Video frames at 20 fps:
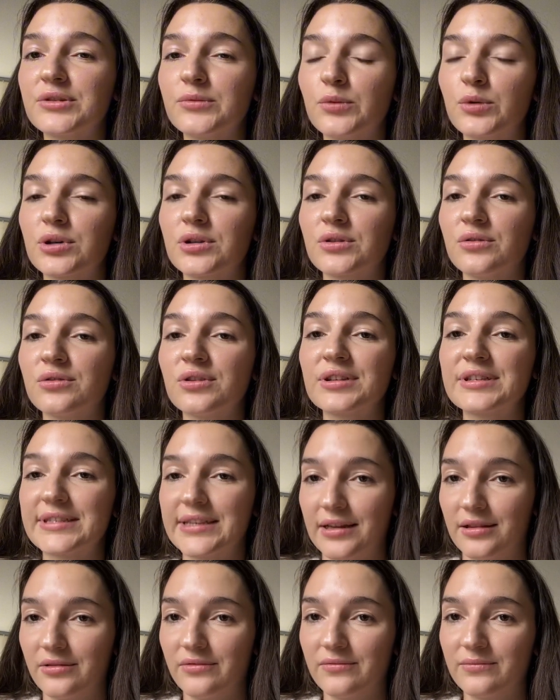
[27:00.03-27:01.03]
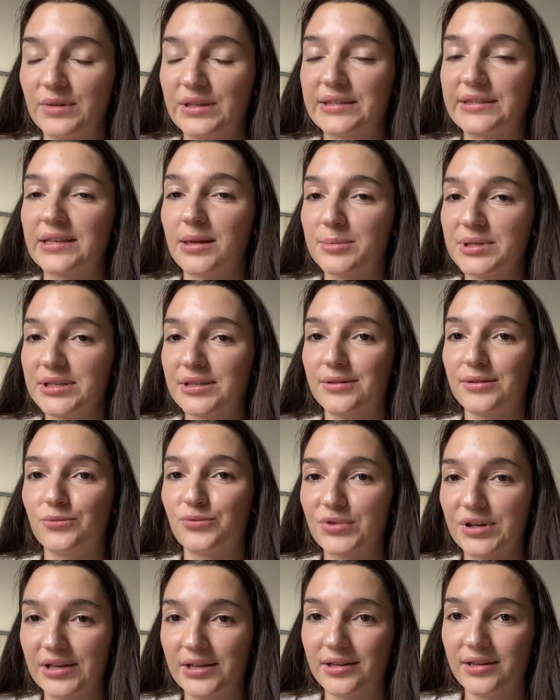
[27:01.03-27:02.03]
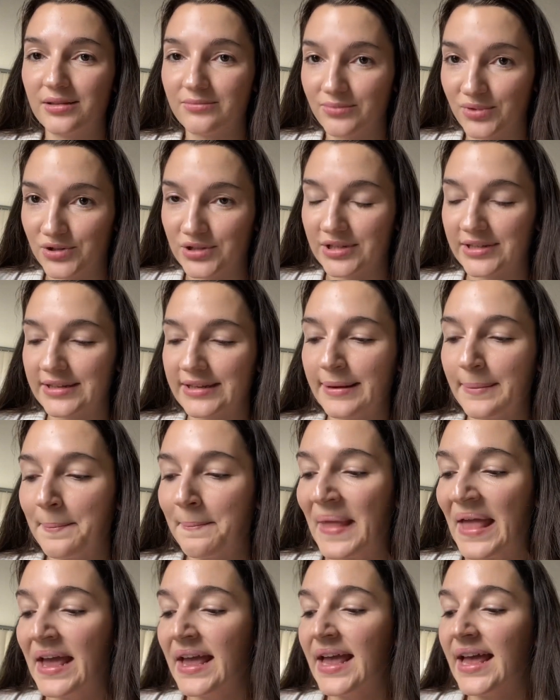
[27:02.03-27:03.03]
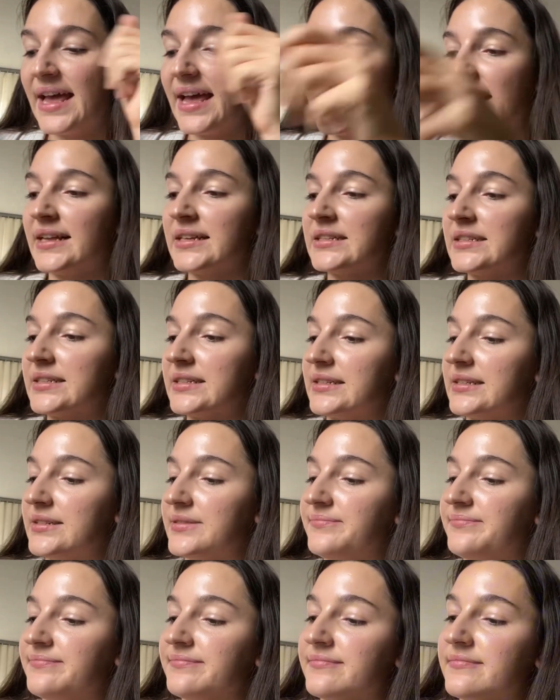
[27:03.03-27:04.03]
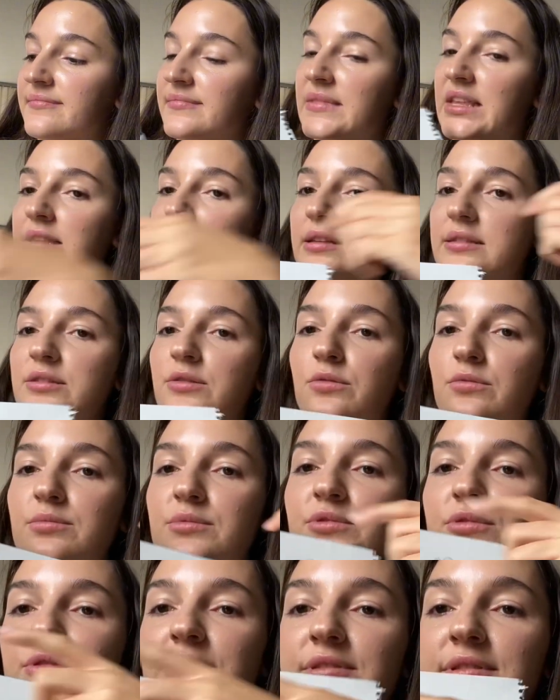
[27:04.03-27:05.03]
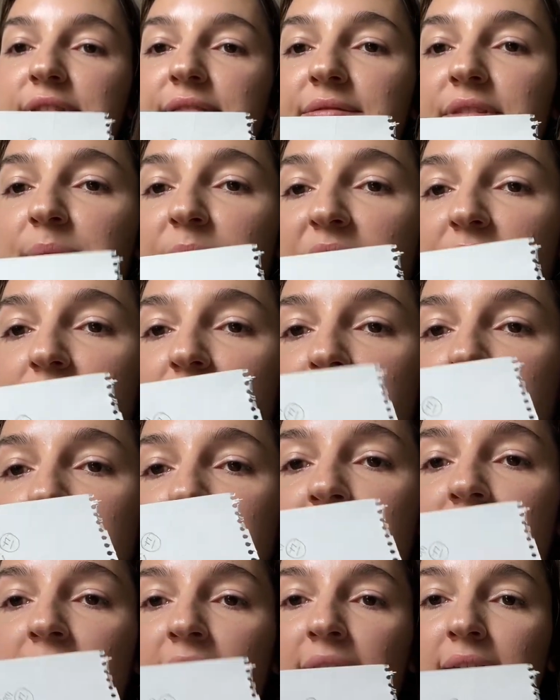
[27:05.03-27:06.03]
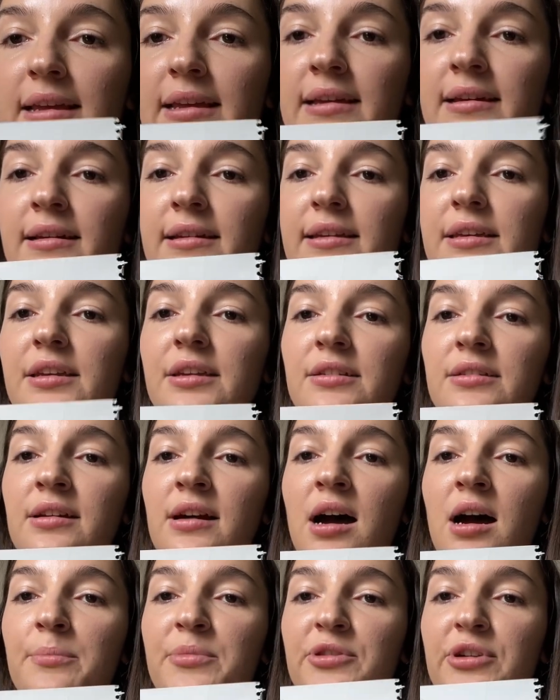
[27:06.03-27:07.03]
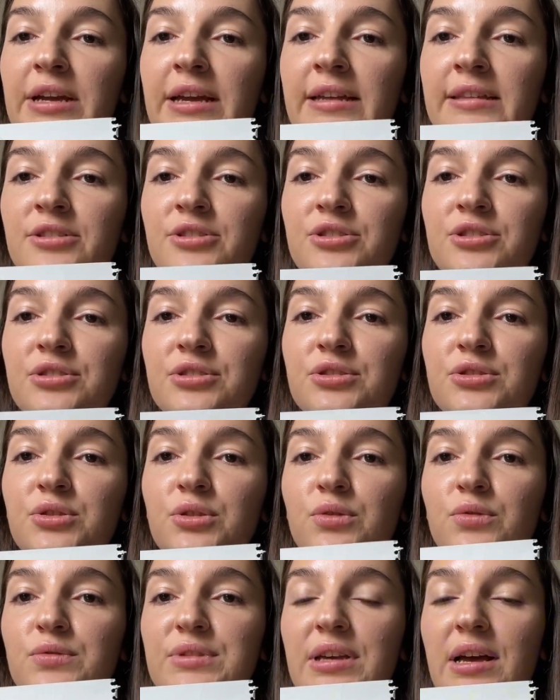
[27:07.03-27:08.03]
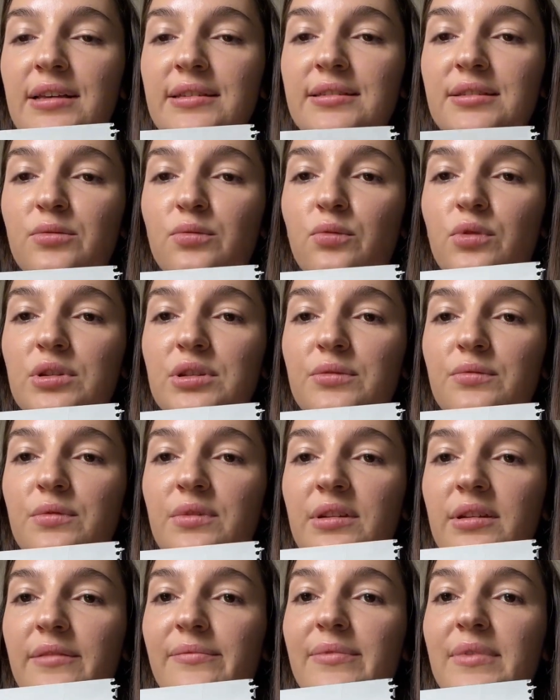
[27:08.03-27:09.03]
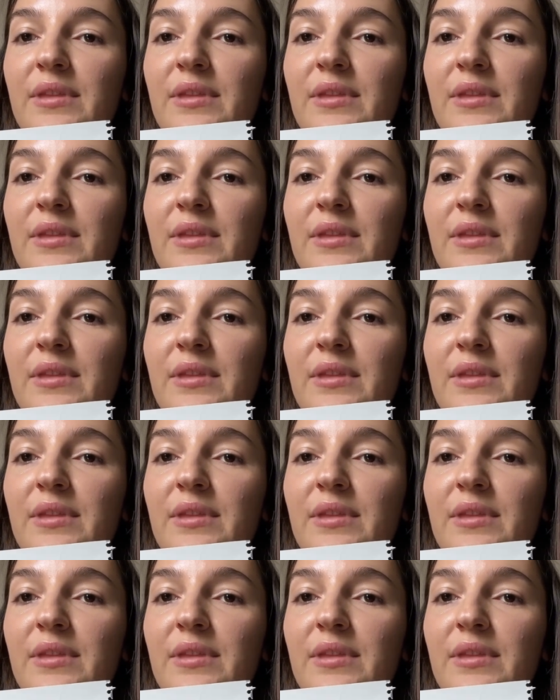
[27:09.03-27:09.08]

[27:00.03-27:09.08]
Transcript: worked on yourself. It's something really important. And let's go to this female line. Here, upper energy shows us what we